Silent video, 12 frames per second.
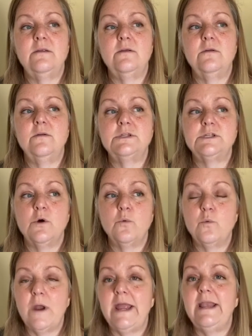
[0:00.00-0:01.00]
so
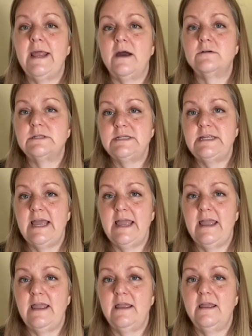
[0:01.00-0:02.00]
right now,
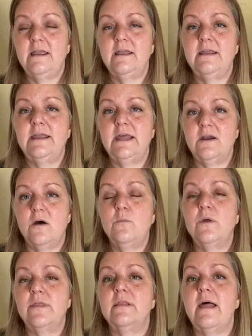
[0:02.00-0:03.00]
today, get on
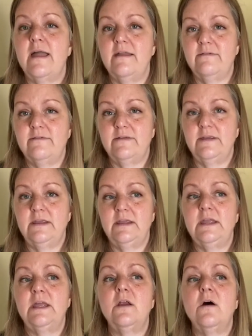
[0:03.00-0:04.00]
with life.
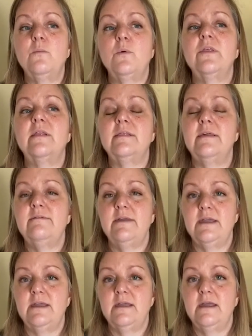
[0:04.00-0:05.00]
Get on with
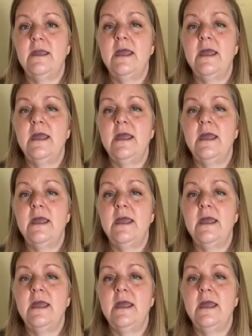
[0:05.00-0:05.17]
living.